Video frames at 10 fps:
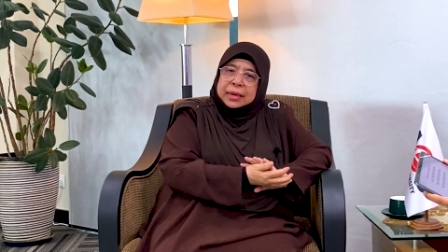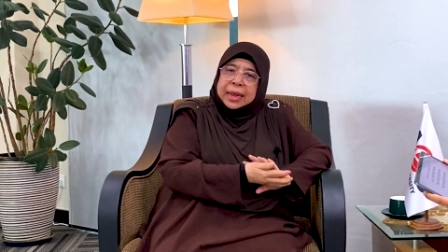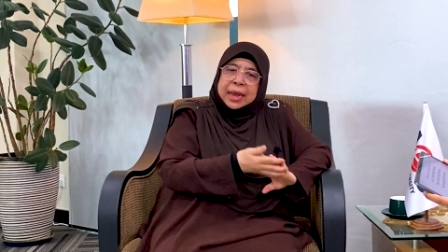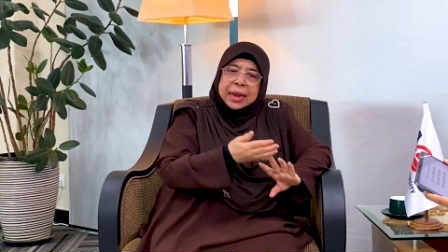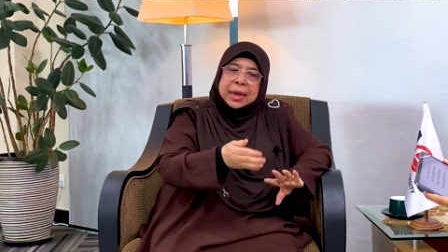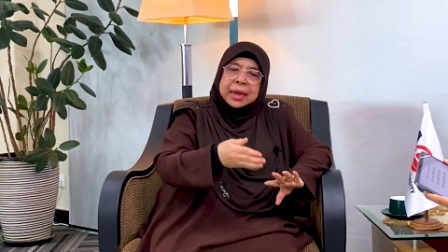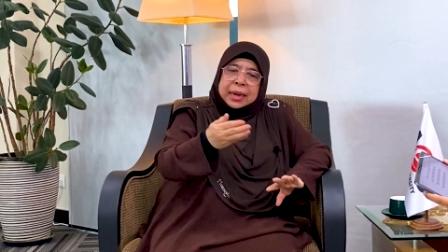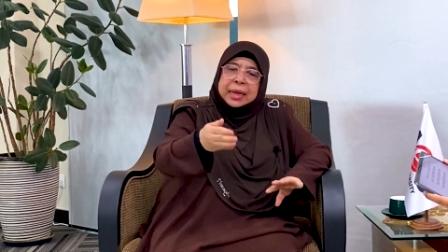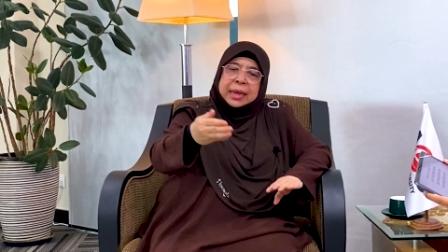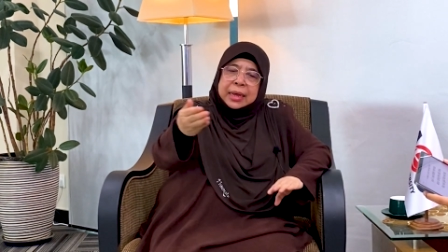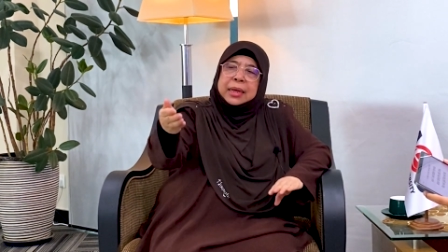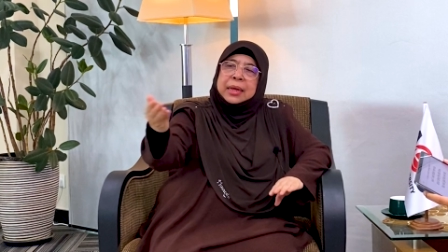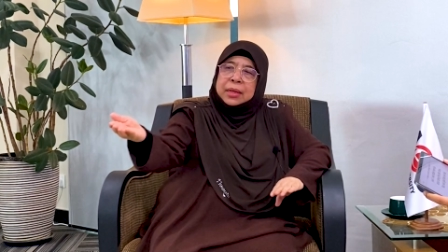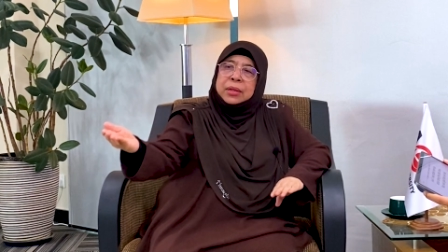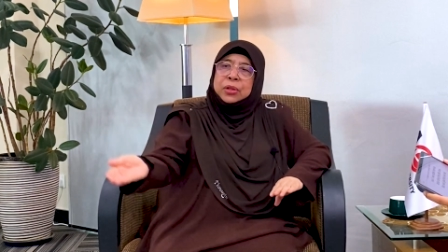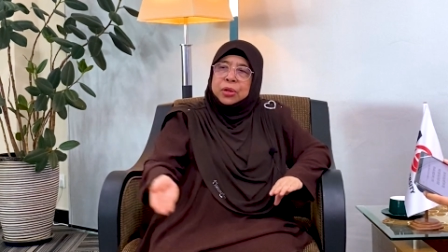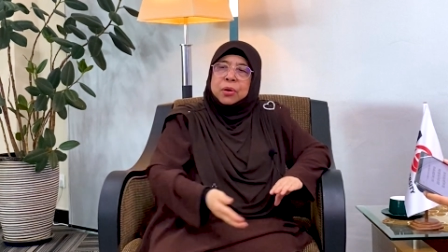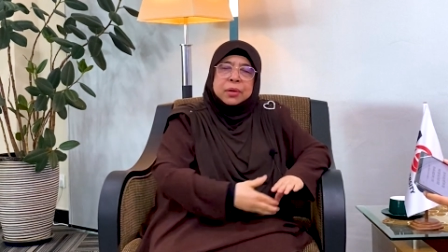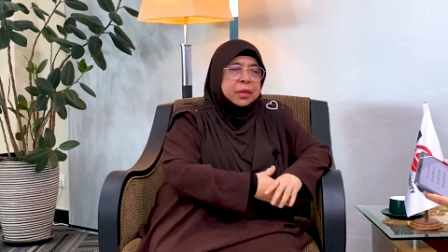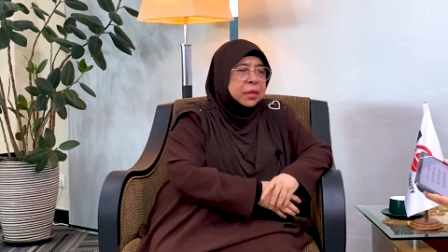daily
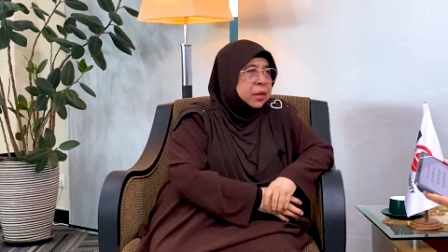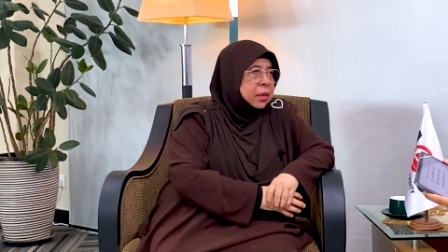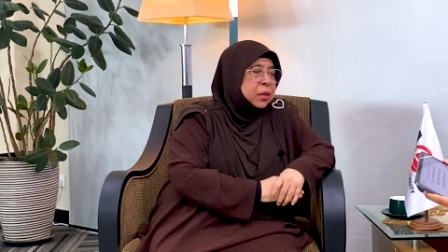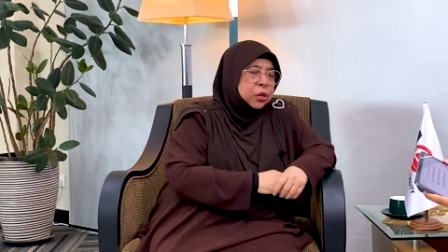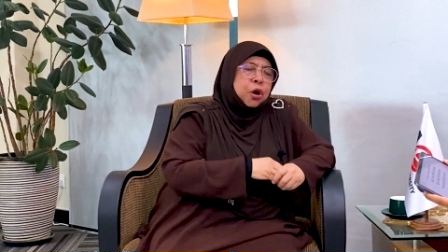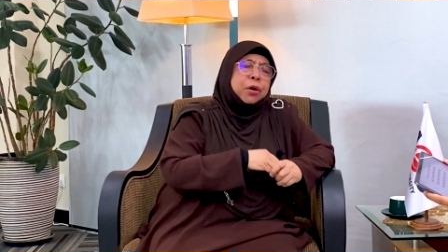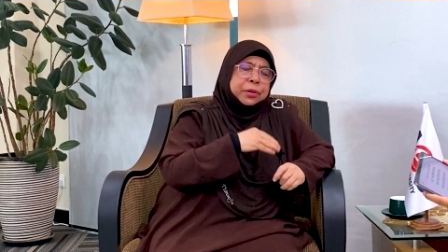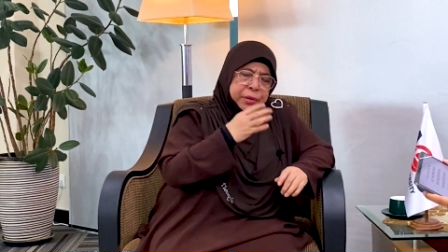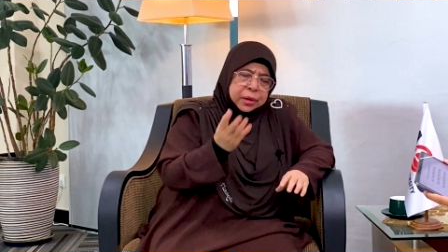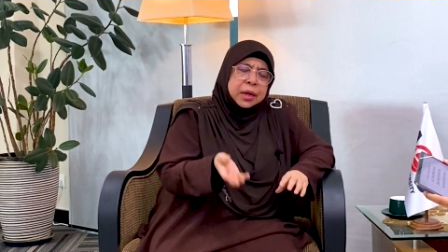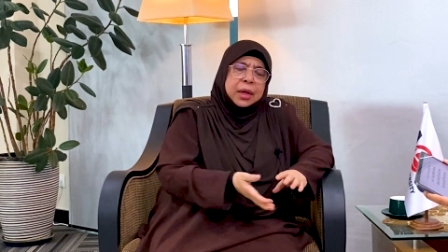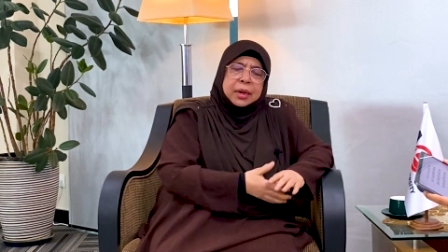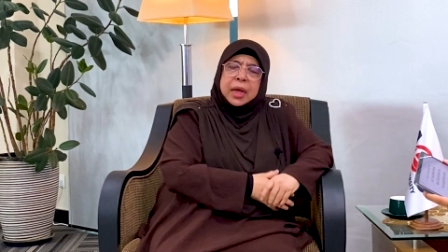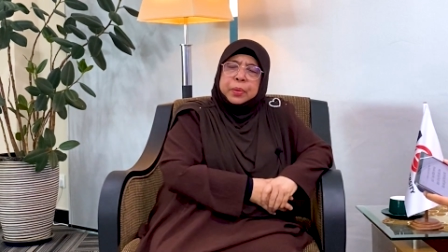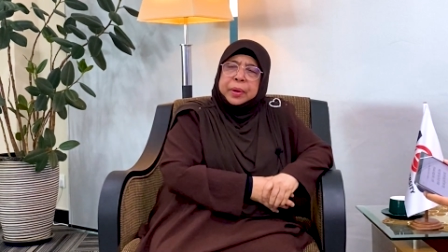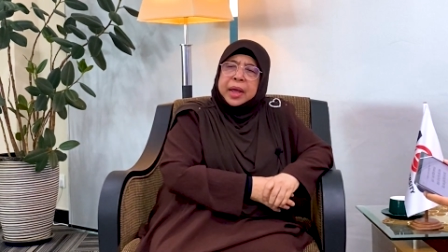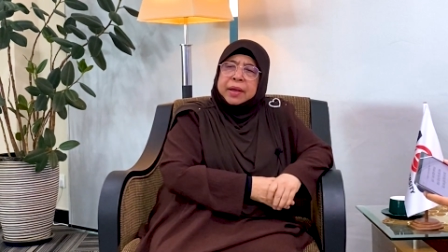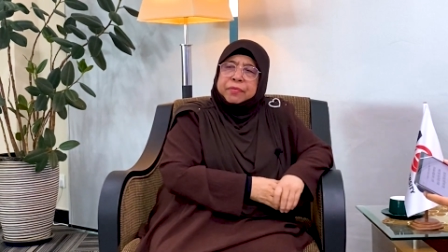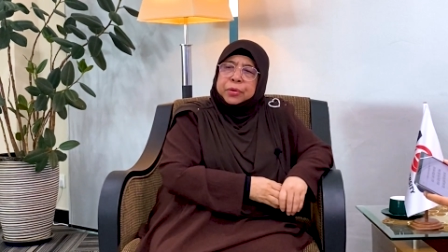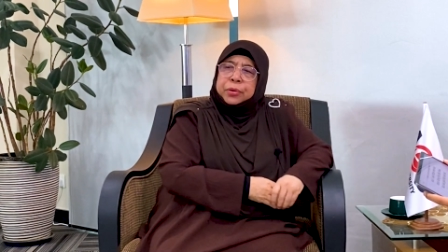chores that we
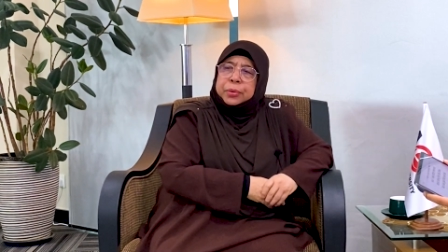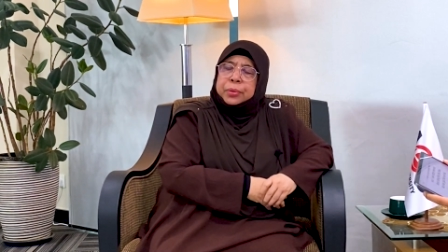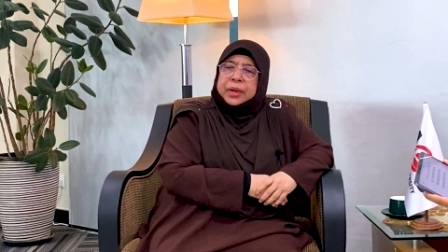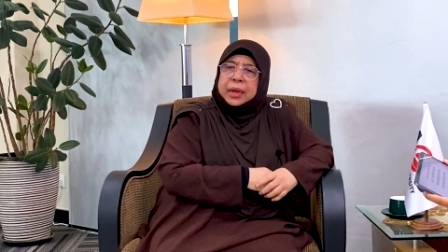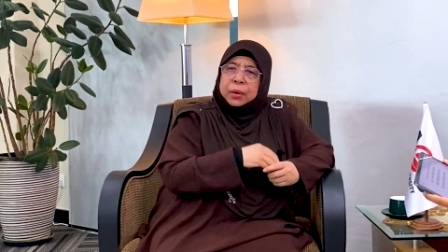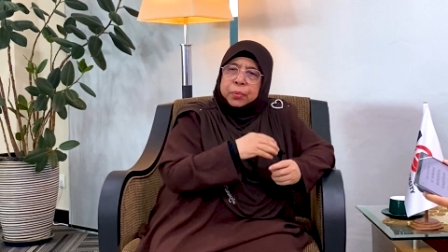have to do, daily